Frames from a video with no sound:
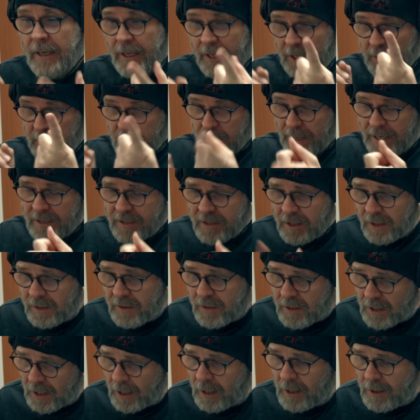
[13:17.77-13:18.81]
is based on
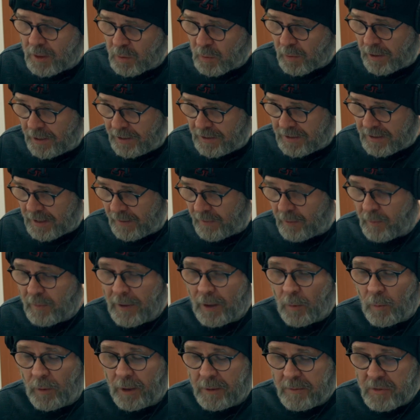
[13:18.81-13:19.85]
Sonnet 27
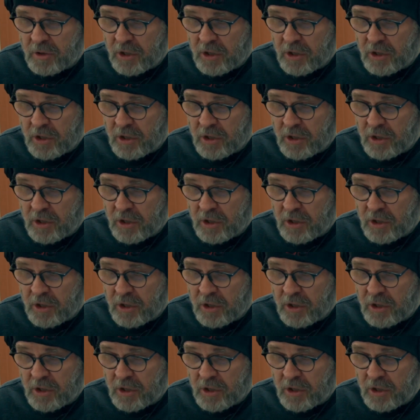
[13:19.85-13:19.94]
by William